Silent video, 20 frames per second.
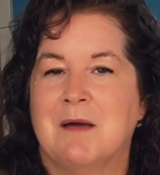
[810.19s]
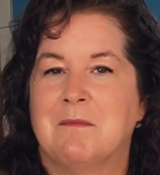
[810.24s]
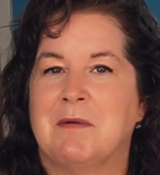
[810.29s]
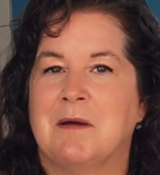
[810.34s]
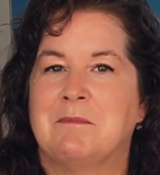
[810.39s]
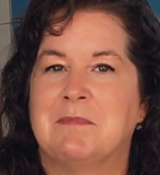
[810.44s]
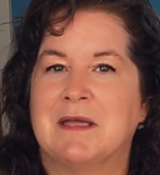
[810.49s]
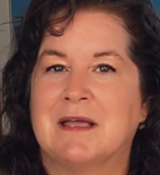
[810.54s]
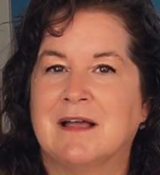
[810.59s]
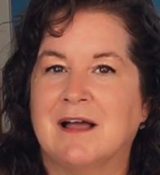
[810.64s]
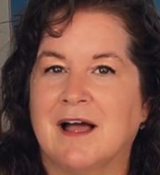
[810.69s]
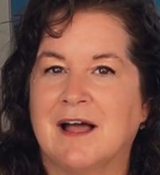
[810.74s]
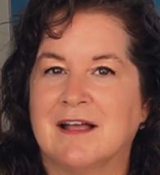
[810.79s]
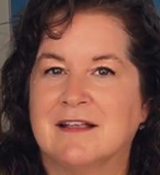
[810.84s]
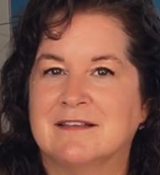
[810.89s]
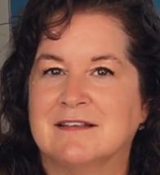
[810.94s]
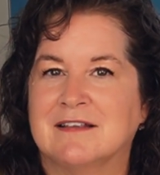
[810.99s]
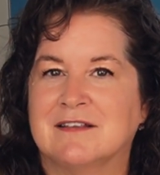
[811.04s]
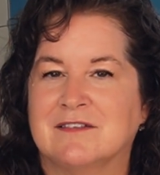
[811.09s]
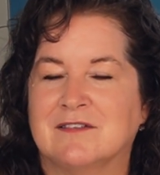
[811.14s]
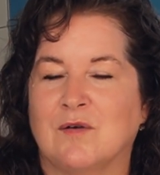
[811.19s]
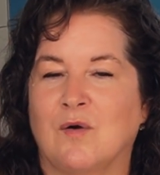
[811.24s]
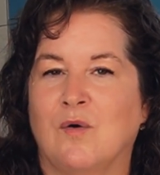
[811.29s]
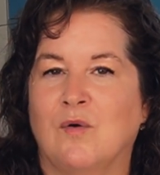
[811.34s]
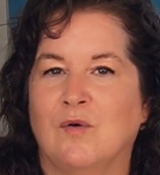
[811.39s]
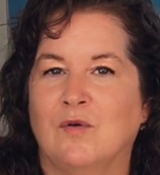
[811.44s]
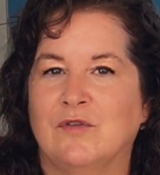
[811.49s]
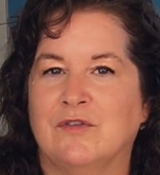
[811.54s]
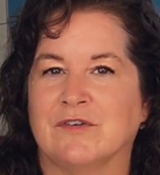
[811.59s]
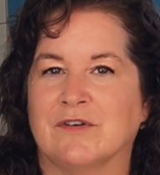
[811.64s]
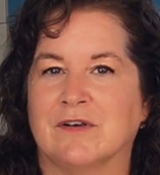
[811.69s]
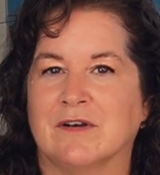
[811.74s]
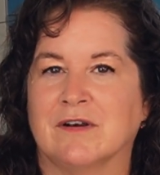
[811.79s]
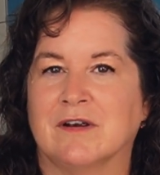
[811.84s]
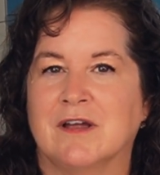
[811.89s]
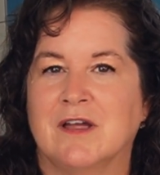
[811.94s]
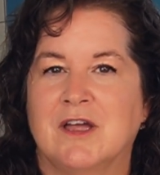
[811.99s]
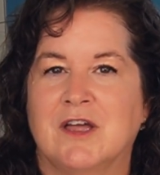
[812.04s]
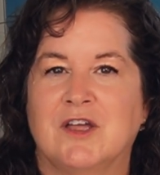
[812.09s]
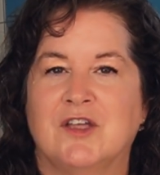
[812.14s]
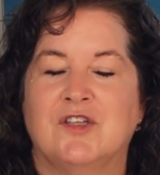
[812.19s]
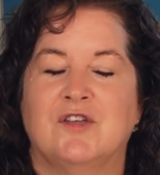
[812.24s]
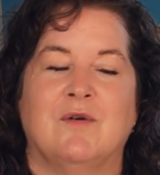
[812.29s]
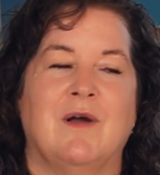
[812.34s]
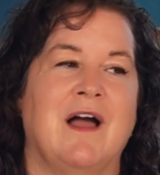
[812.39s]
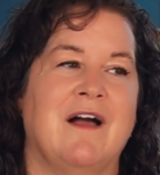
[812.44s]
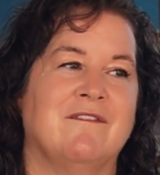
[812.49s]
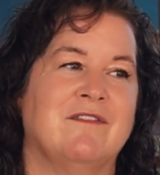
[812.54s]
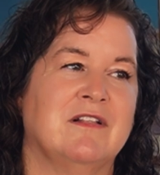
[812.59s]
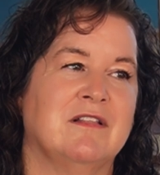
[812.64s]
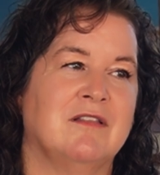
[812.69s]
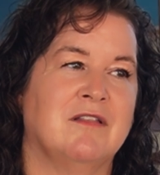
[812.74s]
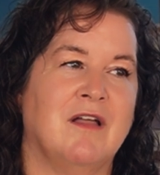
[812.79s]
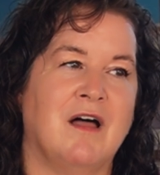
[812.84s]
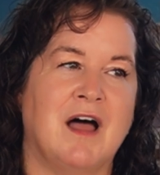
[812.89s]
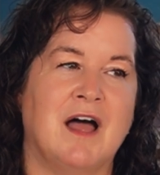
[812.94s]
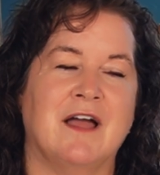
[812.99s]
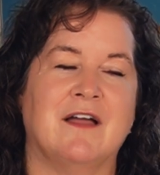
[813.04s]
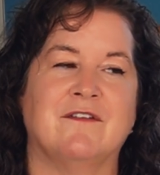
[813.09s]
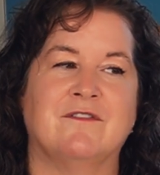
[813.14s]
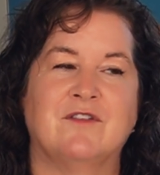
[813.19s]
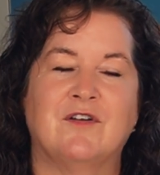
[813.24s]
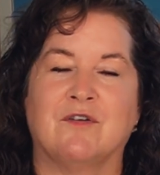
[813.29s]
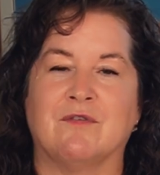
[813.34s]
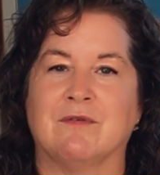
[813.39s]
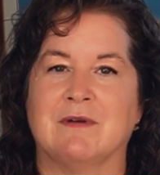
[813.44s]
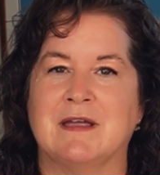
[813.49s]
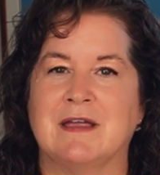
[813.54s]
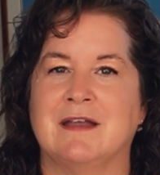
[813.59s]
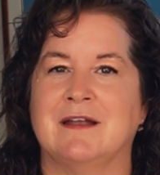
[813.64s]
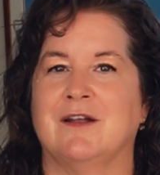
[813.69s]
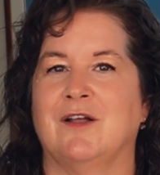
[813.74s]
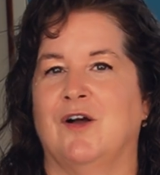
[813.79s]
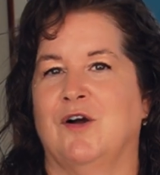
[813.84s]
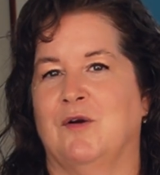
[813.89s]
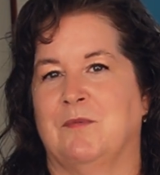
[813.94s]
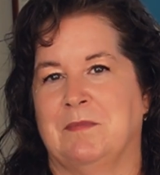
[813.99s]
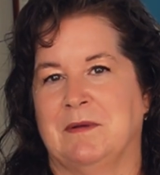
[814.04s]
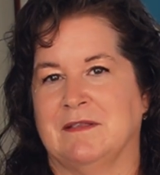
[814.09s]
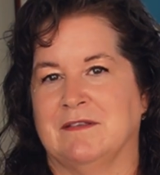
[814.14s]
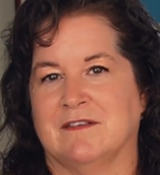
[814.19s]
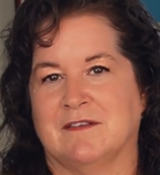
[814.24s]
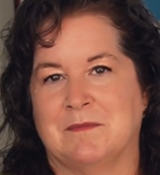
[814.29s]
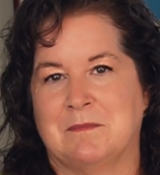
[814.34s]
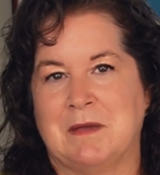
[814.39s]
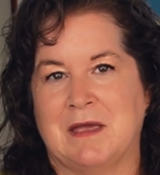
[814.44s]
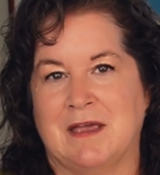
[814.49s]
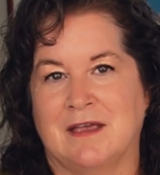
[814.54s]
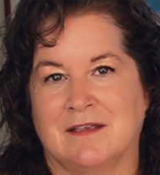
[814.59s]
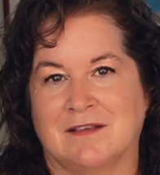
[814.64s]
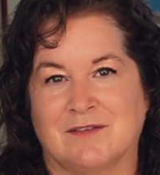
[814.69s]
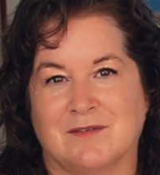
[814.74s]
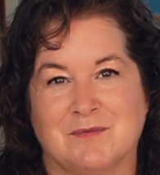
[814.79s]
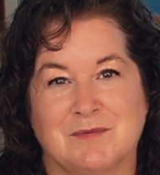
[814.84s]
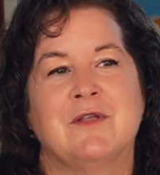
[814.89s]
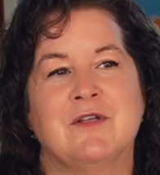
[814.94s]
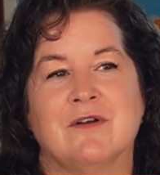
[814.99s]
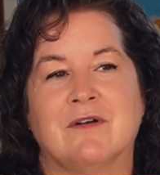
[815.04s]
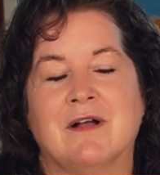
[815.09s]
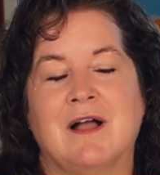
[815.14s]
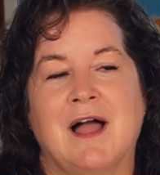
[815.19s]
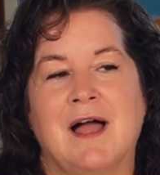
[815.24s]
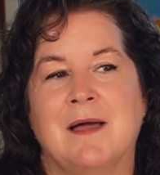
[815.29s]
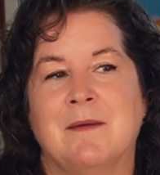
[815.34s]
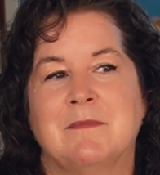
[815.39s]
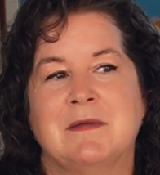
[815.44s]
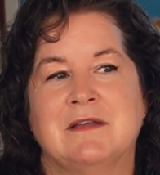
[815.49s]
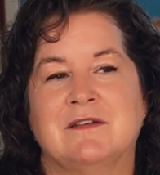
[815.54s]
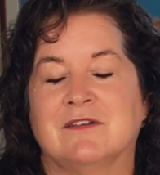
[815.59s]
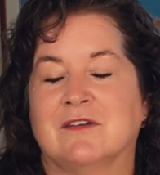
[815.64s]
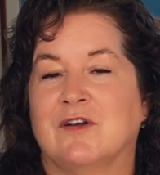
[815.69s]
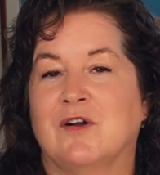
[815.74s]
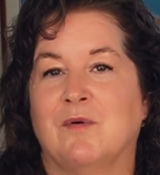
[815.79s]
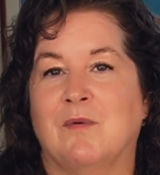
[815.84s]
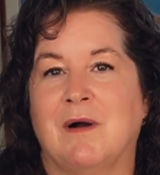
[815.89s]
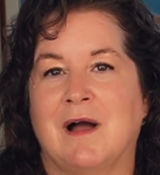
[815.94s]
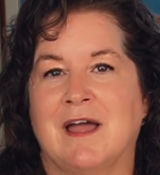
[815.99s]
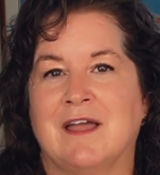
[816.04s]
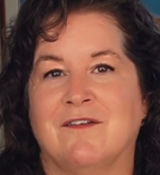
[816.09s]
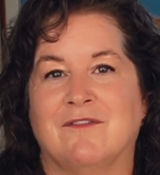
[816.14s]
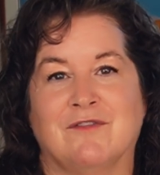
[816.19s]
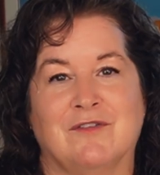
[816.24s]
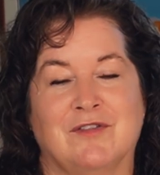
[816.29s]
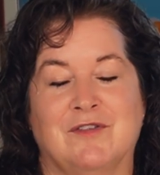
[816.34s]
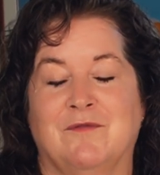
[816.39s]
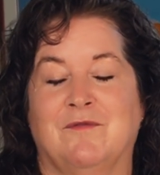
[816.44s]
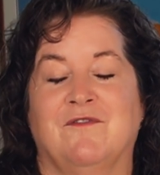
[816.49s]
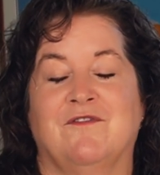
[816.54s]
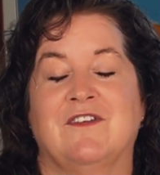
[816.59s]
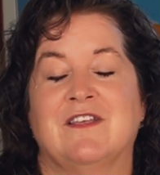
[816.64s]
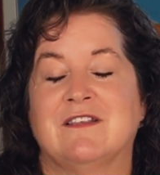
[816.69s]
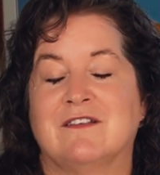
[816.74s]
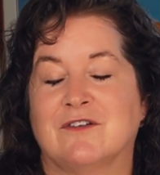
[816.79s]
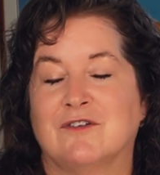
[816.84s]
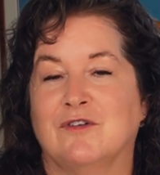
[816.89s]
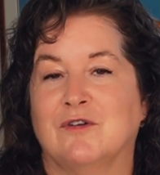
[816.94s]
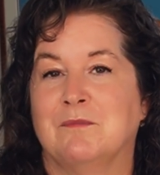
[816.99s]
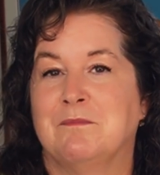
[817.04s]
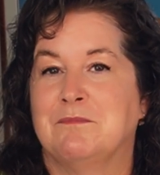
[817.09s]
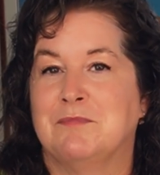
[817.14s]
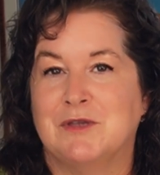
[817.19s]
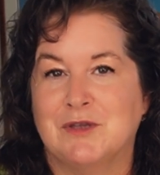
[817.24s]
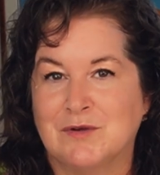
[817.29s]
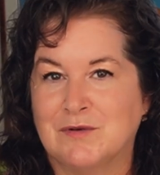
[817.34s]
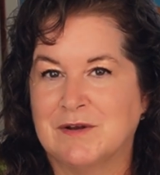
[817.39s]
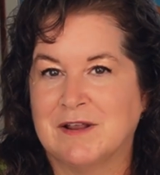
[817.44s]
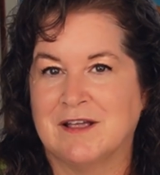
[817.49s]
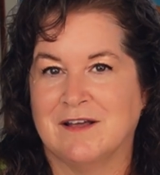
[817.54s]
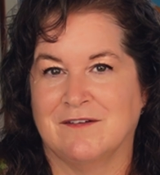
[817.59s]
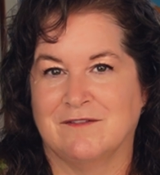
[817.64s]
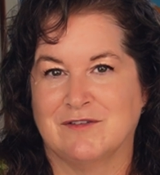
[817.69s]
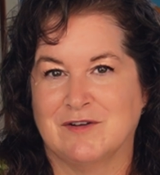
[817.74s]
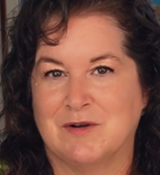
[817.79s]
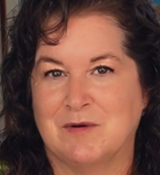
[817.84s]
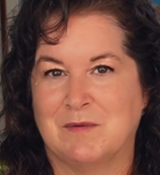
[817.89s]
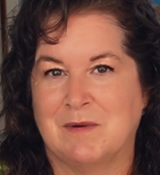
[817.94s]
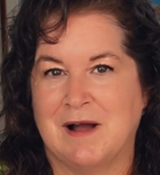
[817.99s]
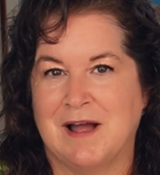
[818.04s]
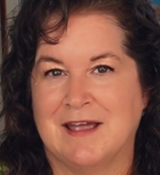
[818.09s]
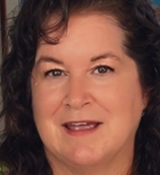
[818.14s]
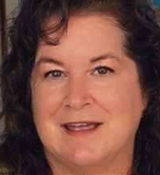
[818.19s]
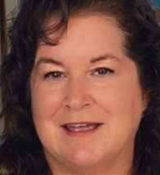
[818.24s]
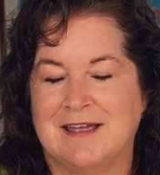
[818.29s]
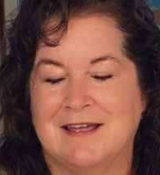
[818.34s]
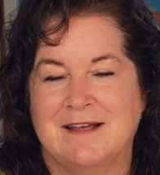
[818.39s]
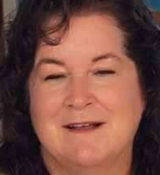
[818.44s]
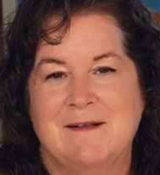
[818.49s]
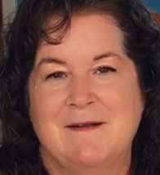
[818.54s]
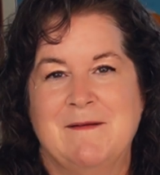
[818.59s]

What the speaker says: But because it's older, you have a lot of green open space. When you're coming to Kauai for the physical beauty of Kauai,